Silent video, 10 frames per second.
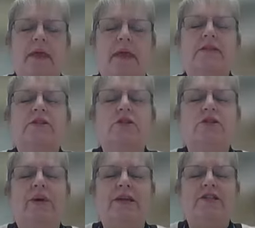it's good
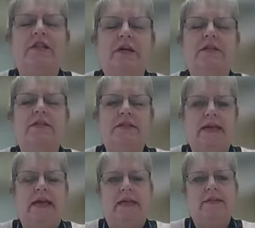to actually
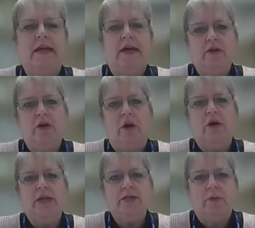understand how your
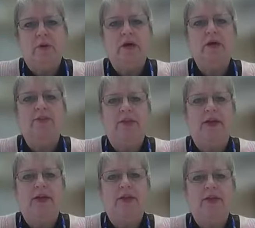colleagues work and
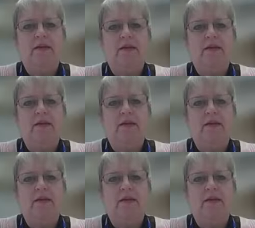think.